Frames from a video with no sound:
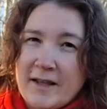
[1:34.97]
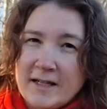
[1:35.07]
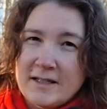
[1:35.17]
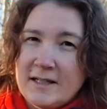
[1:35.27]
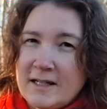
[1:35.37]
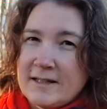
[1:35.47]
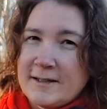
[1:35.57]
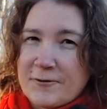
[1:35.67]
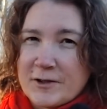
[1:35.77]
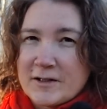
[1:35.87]
that a little
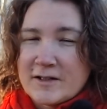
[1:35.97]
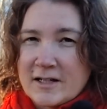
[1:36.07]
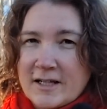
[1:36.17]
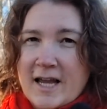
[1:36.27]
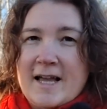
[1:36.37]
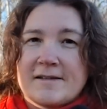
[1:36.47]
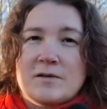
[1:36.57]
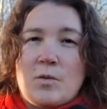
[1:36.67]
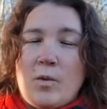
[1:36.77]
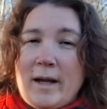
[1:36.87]
differently
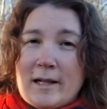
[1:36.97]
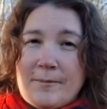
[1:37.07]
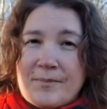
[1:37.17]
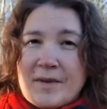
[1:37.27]
as well.